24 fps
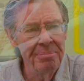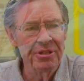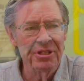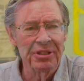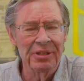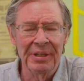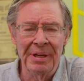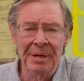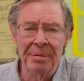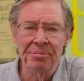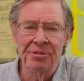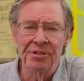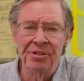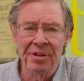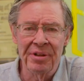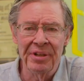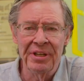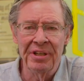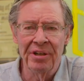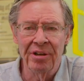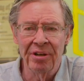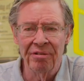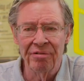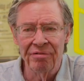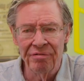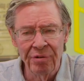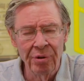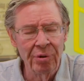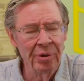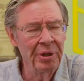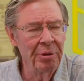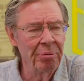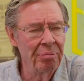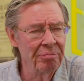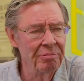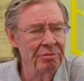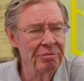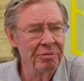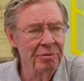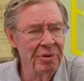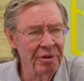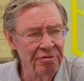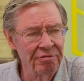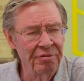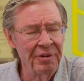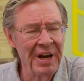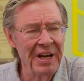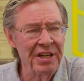sleep so that you're fully
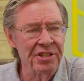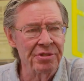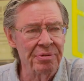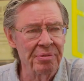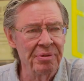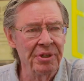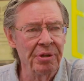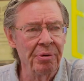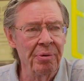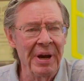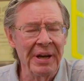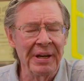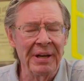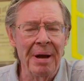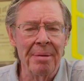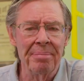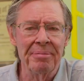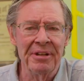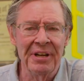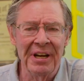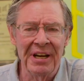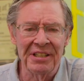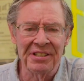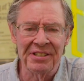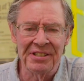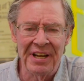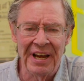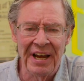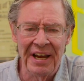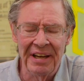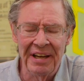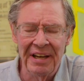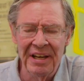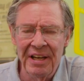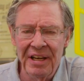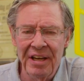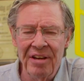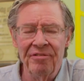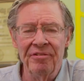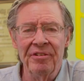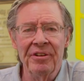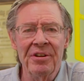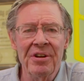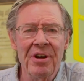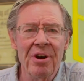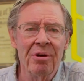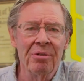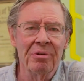refreshed when you wake up the next day. If you
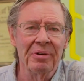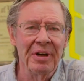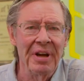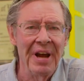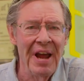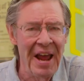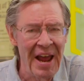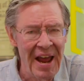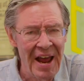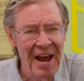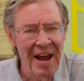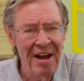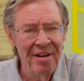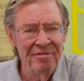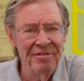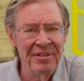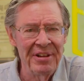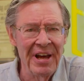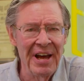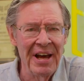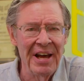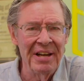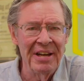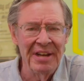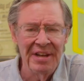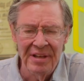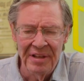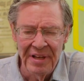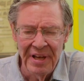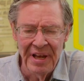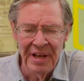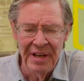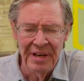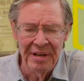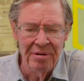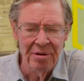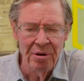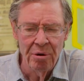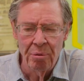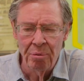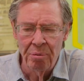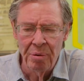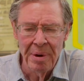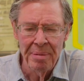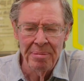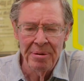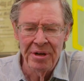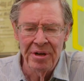don't have that, then
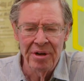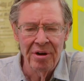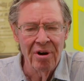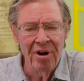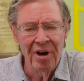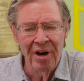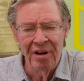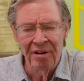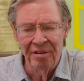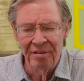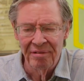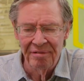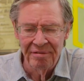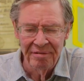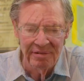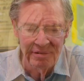women are